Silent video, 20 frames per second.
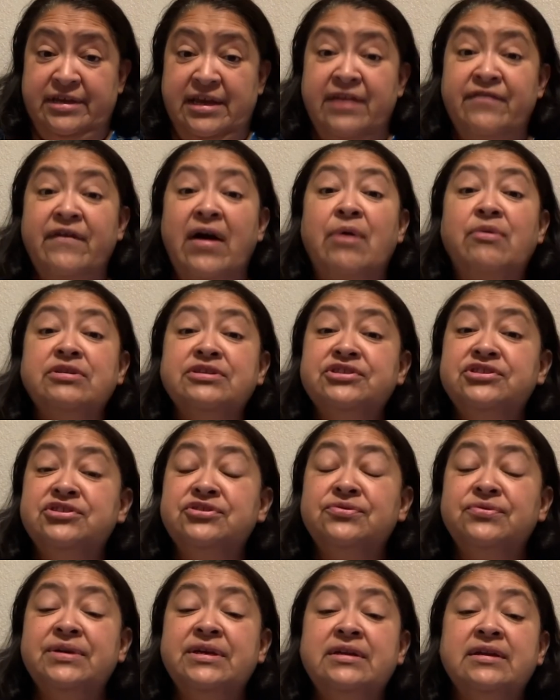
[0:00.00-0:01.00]
If I was
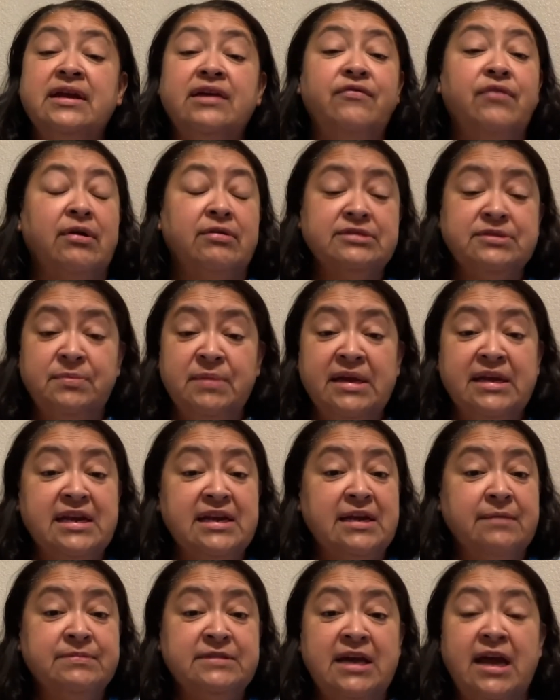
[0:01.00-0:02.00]
making
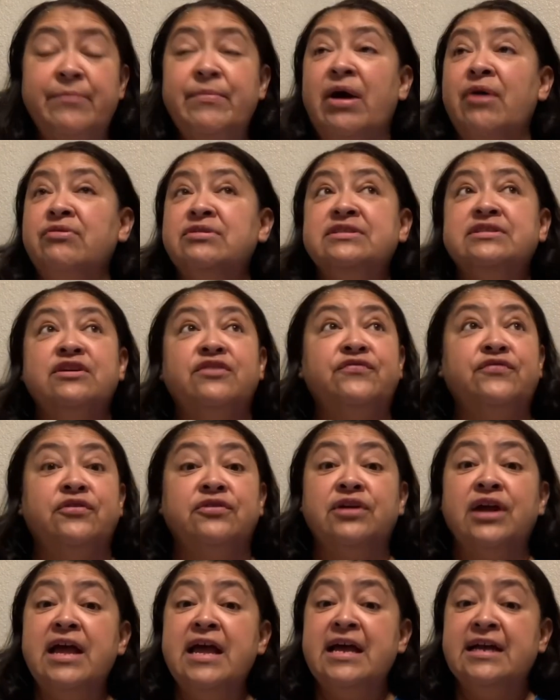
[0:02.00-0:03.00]
up time, I was there for